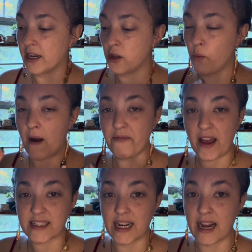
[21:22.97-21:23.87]
and you want
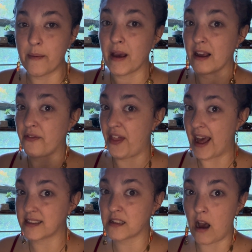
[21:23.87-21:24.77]
that dynamic,
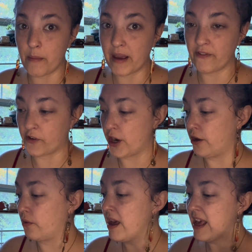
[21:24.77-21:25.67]
that's coming for
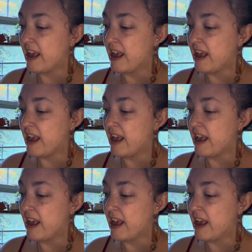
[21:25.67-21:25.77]
you.